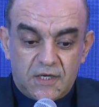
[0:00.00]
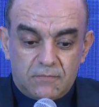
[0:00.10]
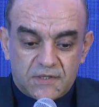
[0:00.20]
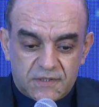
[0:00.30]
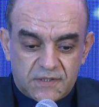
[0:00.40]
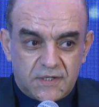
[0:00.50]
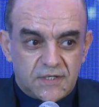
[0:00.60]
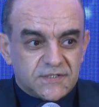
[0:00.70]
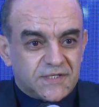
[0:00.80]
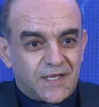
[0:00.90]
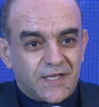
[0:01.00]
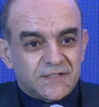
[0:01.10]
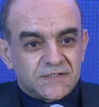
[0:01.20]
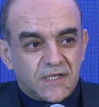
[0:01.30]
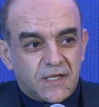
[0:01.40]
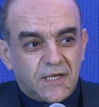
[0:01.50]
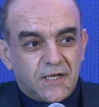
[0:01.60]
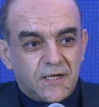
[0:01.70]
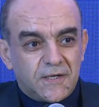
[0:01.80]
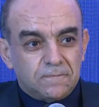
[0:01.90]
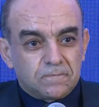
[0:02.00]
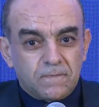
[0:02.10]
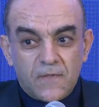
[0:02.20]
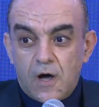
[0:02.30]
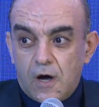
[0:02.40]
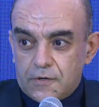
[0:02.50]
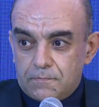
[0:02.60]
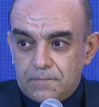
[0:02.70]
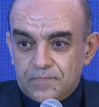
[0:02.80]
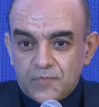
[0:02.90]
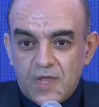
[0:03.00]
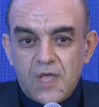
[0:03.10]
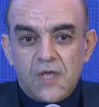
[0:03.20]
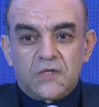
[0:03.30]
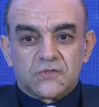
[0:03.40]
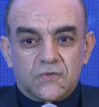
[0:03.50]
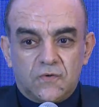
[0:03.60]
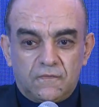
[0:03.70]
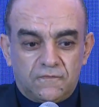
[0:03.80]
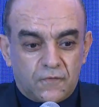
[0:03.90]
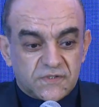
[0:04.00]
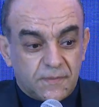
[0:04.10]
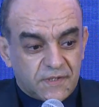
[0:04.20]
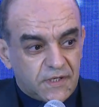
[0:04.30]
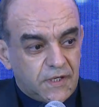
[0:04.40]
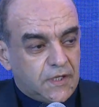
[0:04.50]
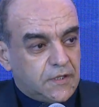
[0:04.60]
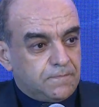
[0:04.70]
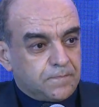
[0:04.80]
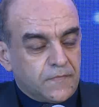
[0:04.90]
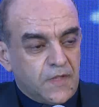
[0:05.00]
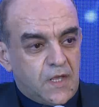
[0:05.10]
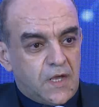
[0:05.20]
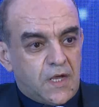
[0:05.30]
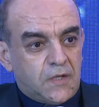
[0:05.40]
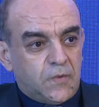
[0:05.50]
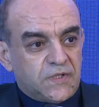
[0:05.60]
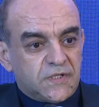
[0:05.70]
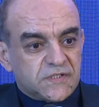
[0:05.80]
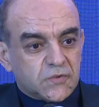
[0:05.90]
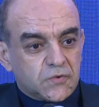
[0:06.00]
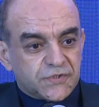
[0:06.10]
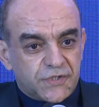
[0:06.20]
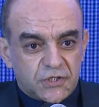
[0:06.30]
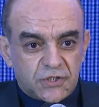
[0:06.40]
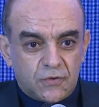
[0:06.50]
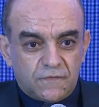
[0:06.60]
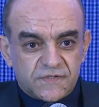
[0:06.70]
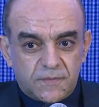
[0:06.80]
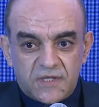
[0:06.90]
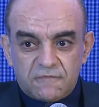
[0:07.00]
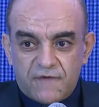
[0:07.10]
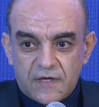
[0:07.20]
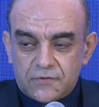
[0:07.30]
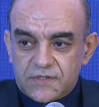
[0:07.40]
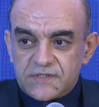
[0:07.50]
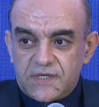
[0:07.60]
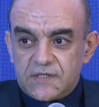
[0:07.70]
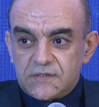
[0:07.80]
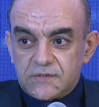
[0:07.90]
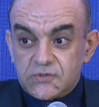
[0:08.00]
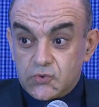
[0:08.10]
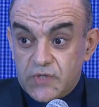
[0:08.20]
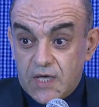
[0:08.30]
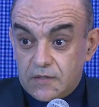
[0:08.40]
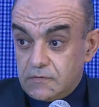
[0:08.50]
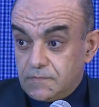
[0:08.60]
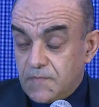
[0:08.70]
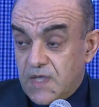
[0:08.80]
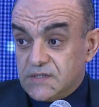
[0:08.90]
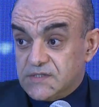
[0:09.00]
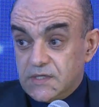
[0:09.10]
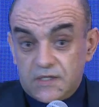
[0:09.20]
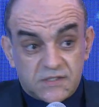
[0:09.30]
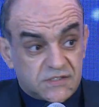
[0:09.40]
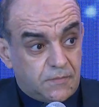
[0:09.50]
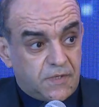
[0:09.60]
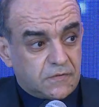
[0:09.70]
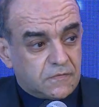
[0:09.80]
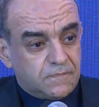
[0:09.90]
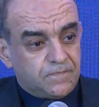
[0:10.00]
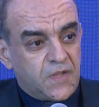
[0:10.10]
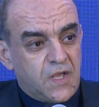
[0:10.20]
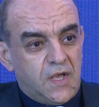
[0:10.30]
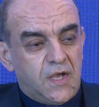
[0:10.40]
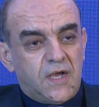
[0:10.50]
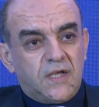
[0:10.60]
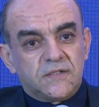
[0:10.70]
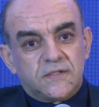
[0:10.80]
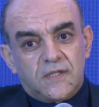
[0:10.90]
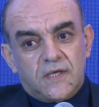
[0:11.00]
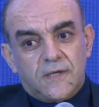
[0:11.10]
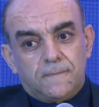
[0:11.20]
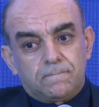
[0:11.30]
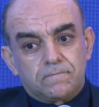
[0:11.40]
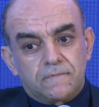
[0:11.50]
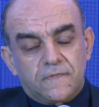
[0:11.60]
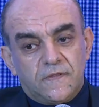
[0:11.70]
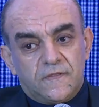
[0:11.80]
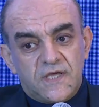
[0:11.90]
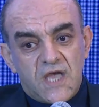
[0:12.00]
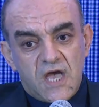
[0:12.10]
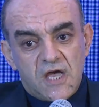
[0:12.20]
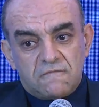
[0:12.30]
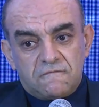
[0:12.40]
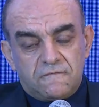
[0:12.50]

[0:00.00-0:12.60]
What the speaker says: materials and the harm. So for the material, I witnessed construction of cement factories in Sudan. They need cement, and they have